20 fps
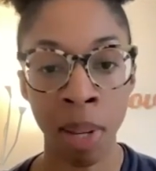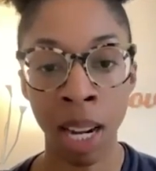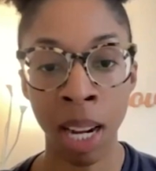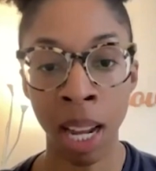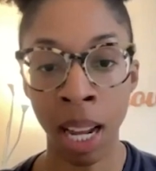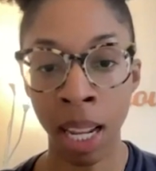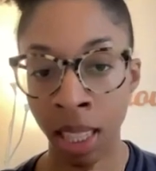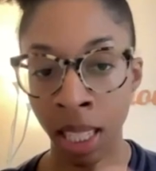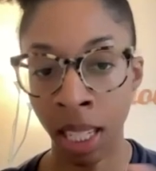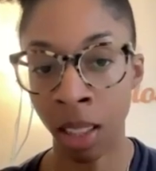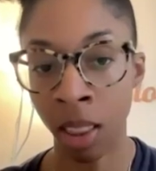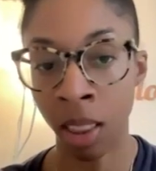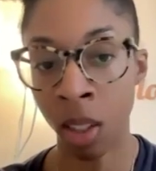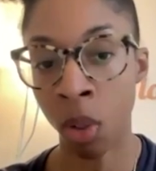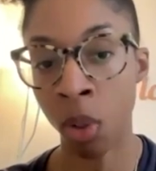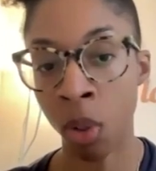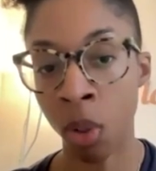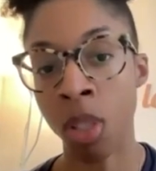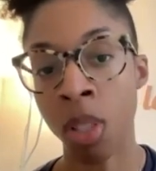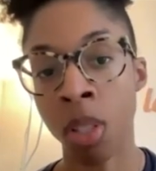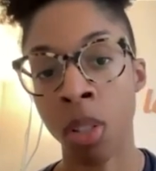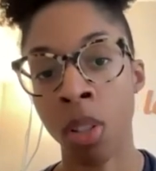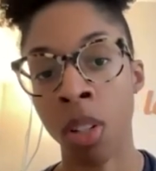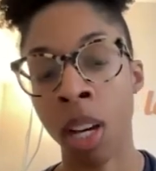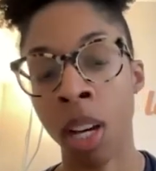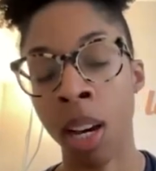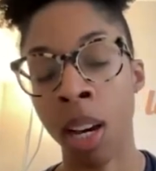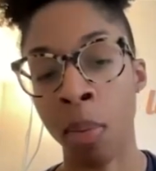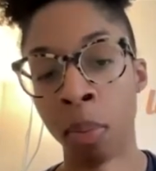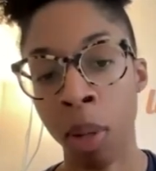And I think those
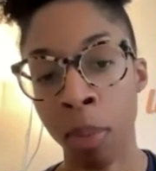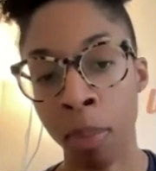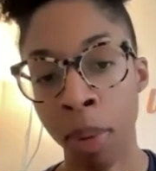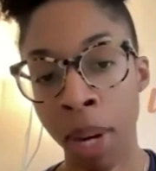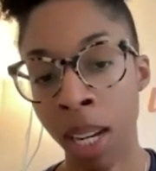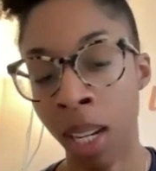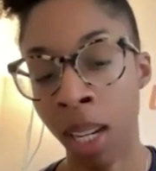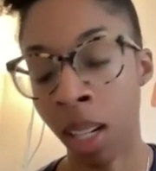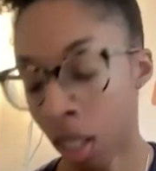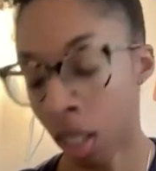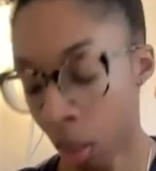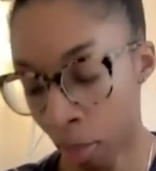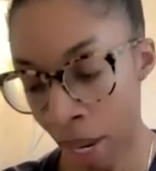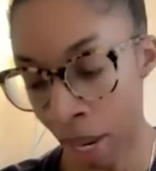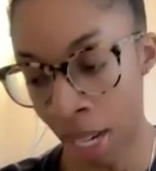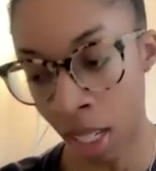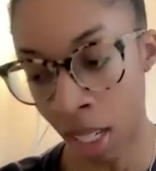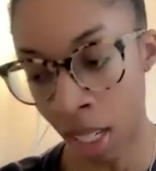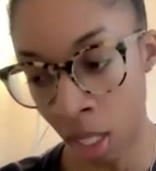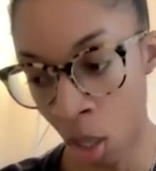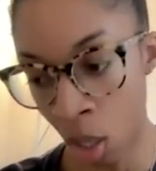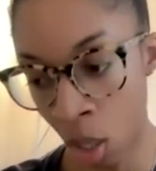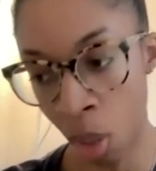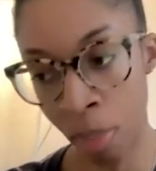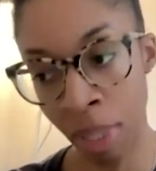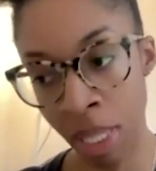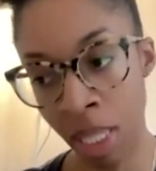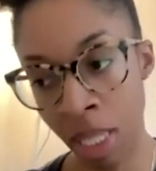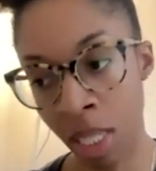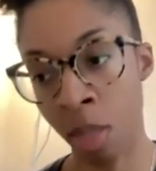combining,
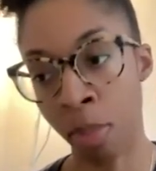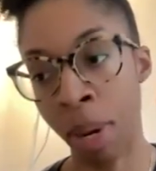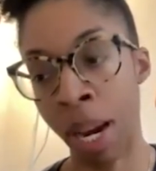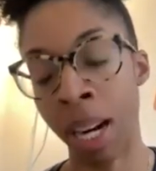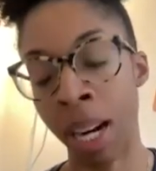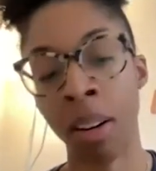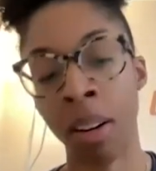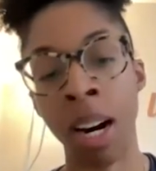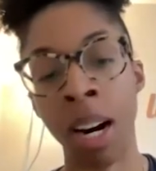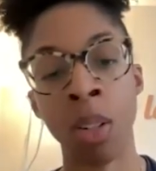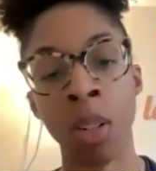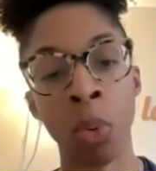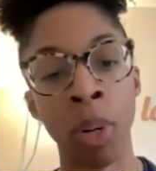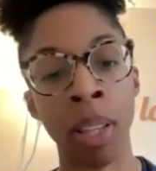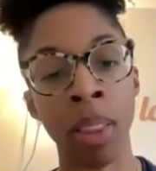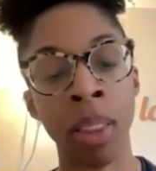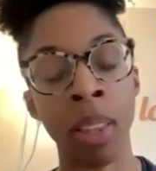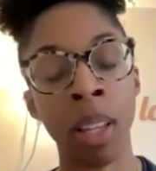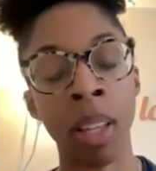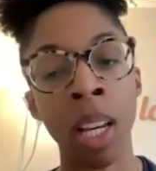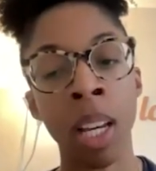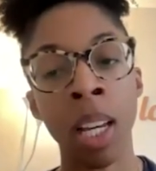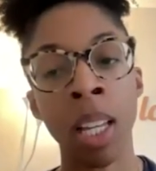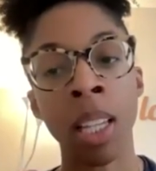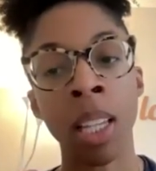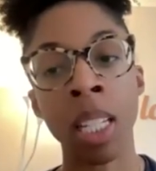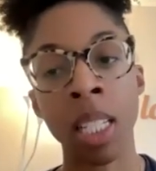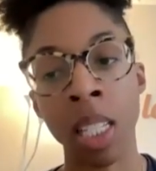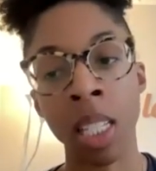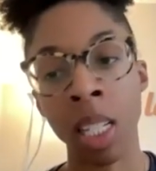a business background with
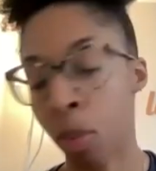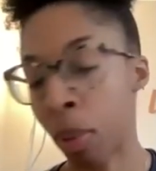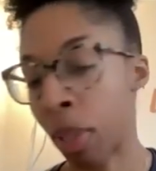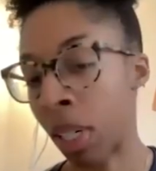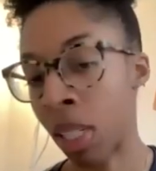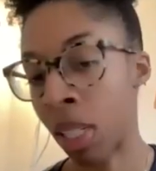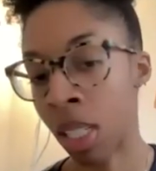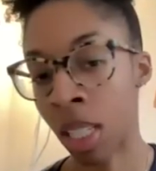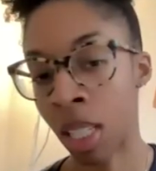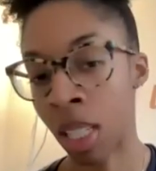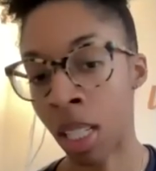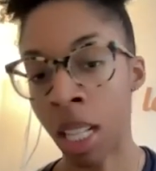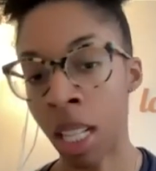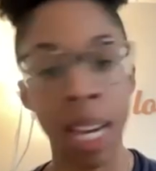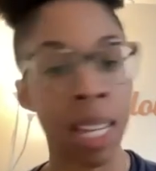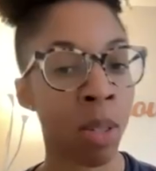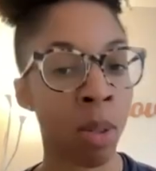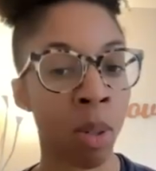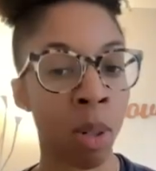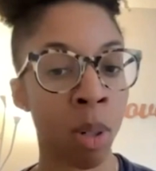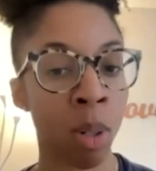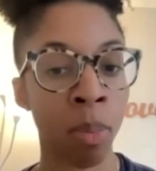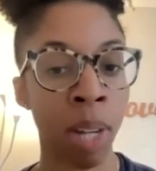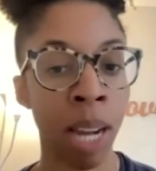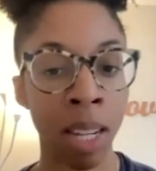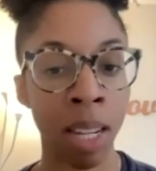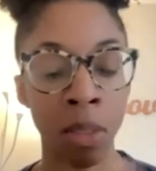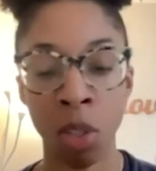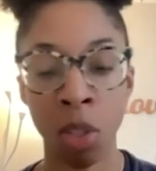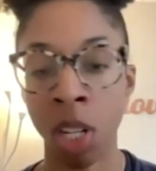this experience in the classroom
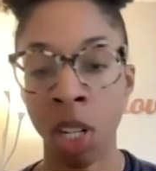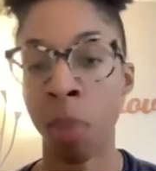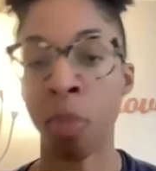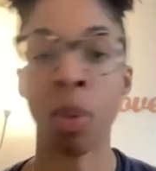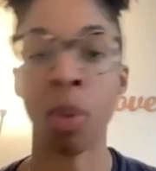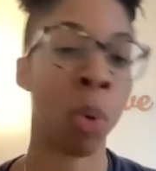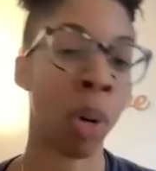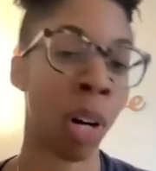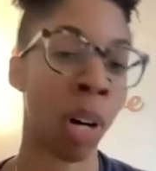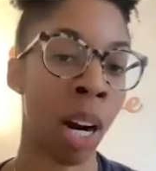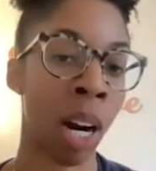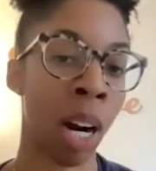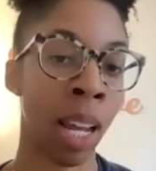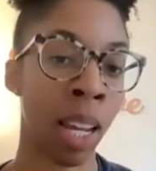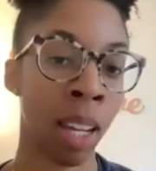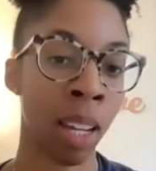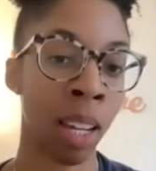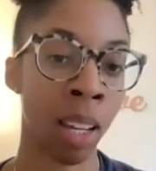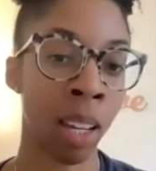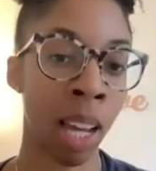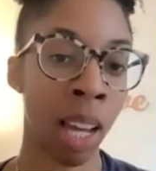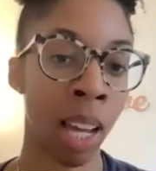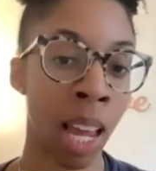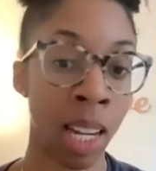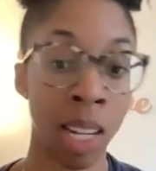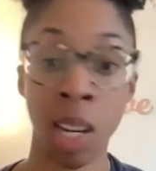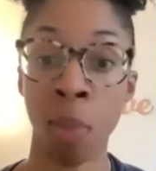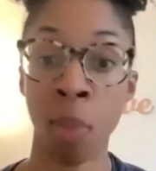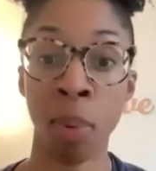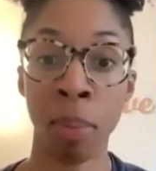kind of shaped where I
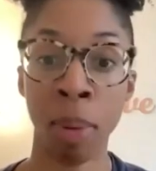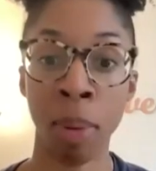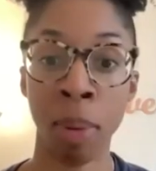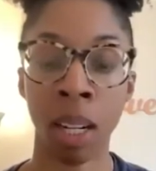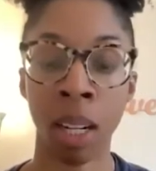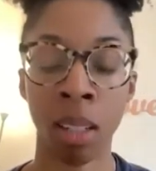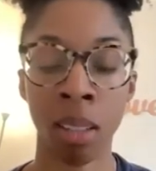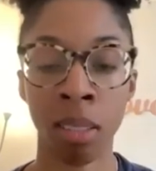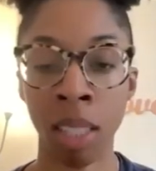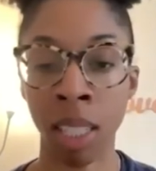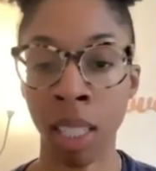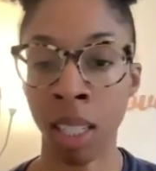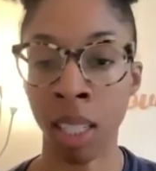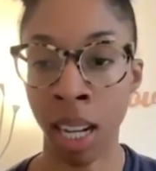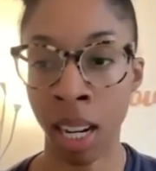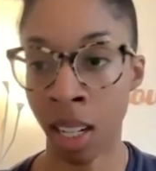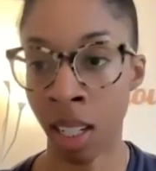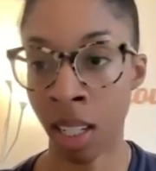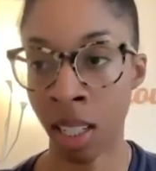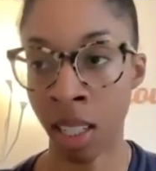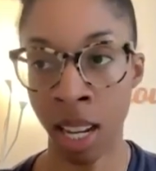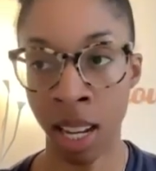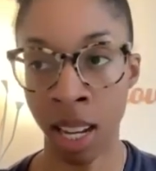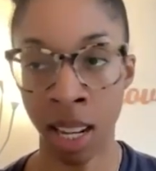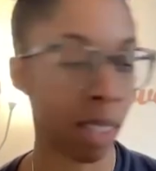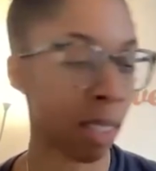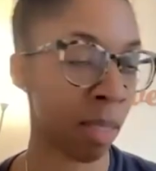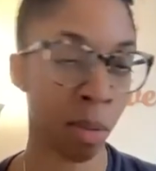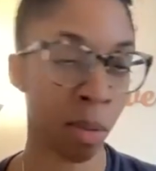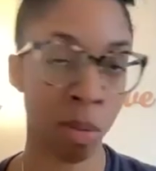ended up in my career
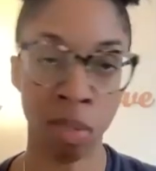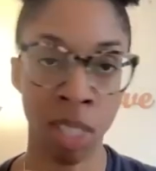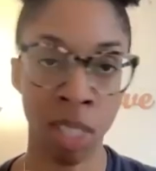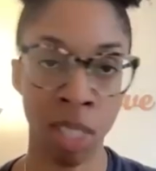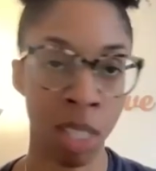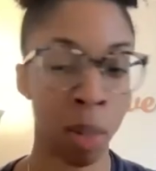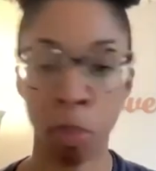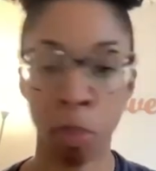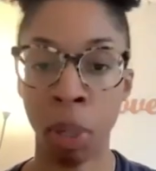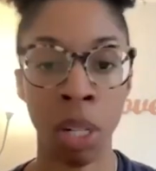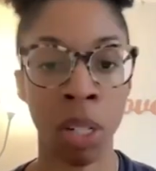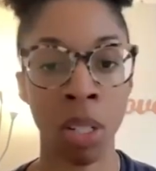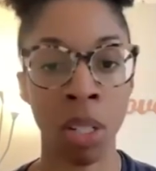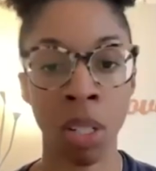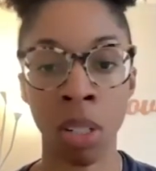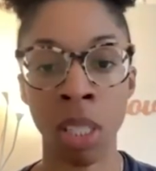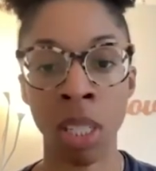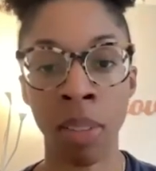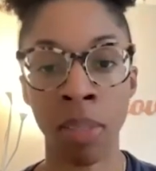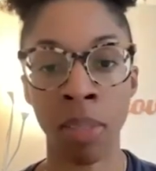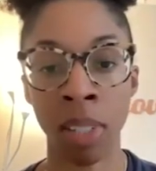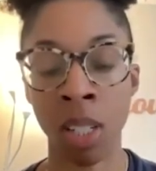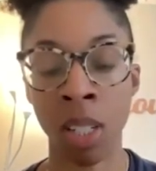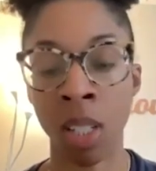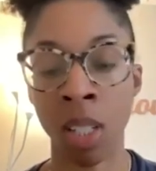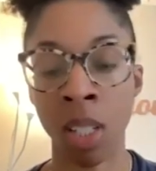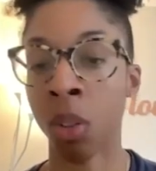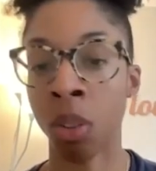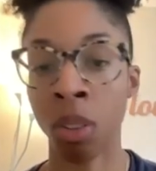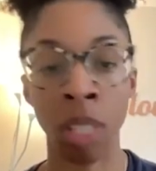and just personal
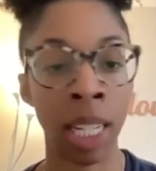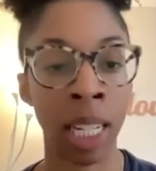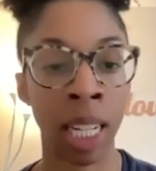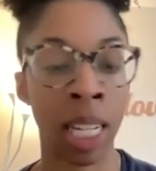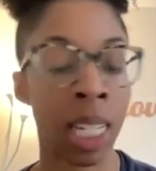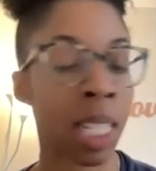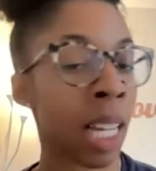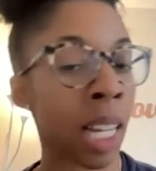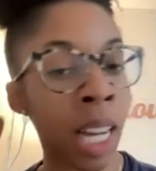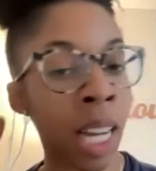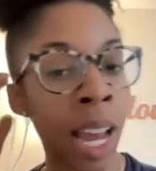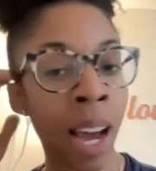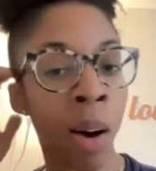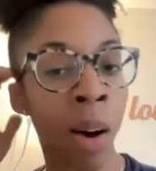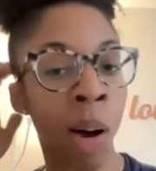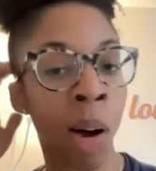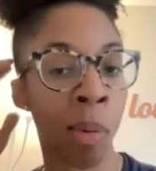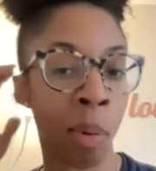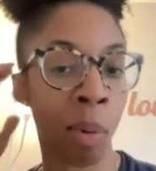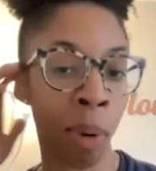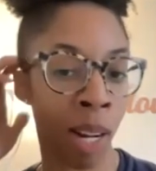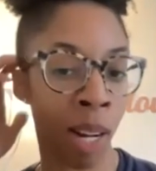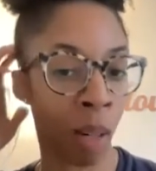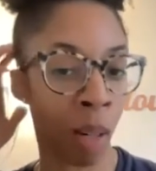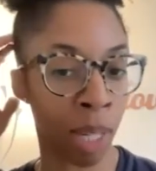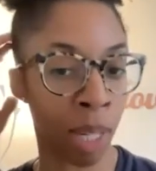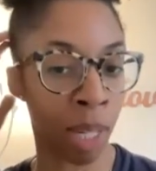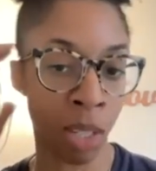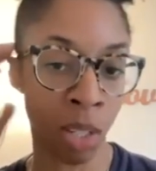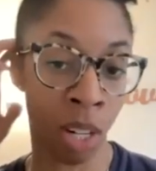endeavors. So like I said, now I'm a
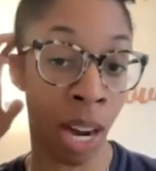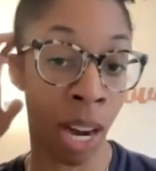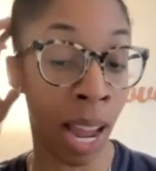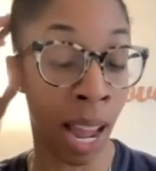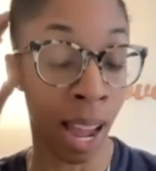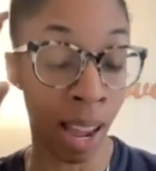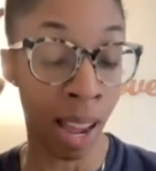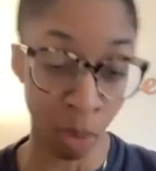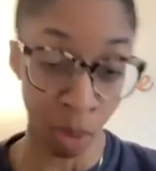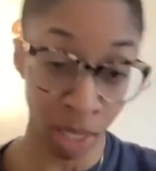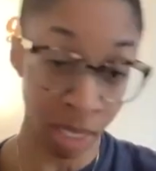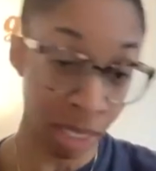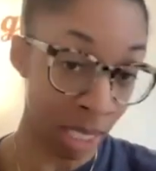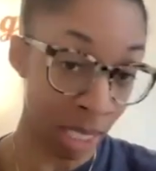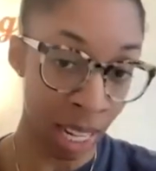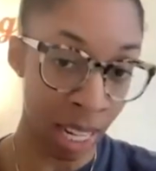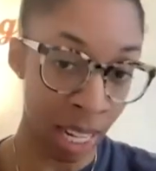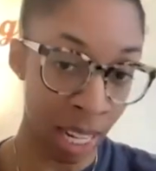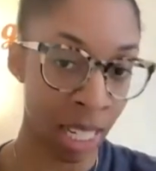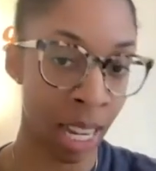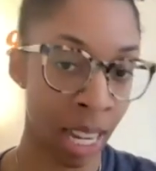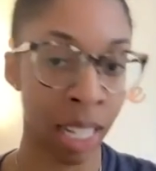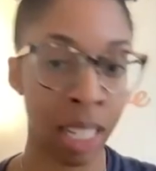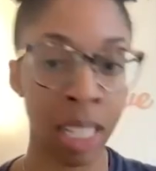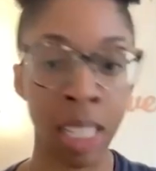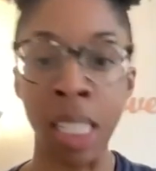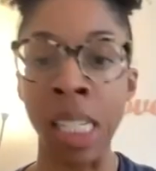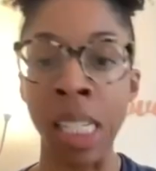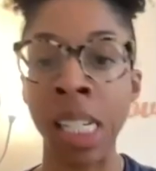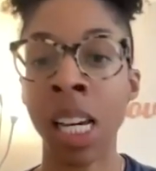product manager. I have worked in ed
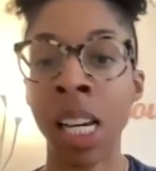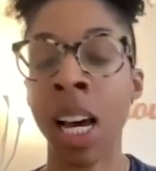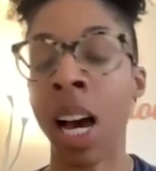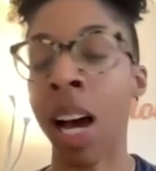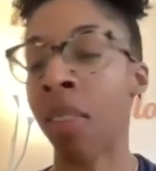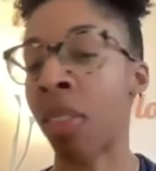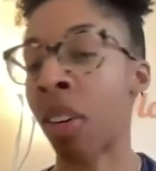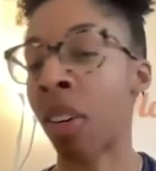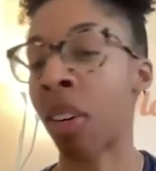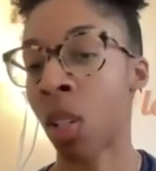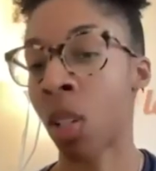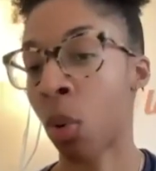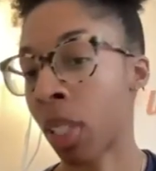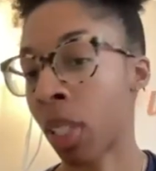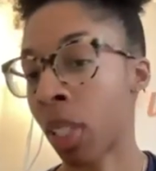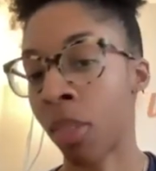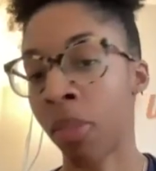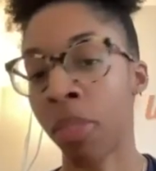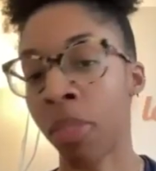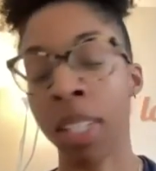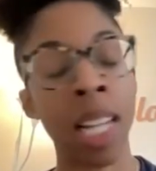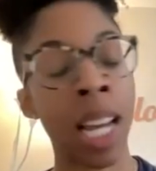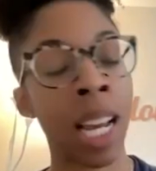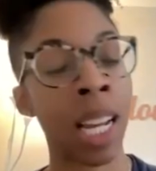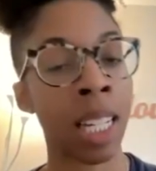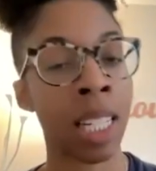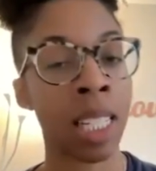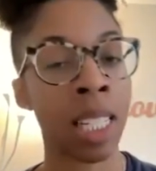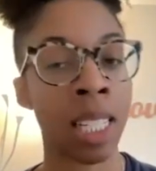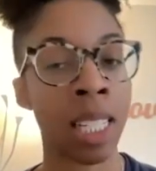tech. I've also worked in
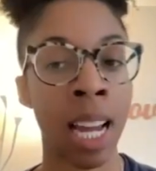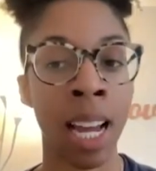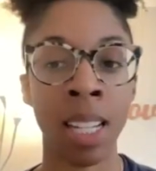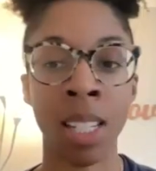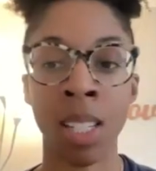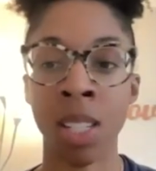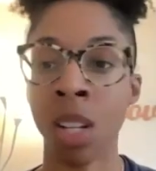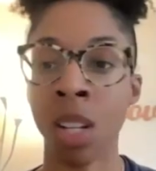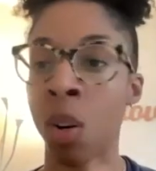fintech and SaaS.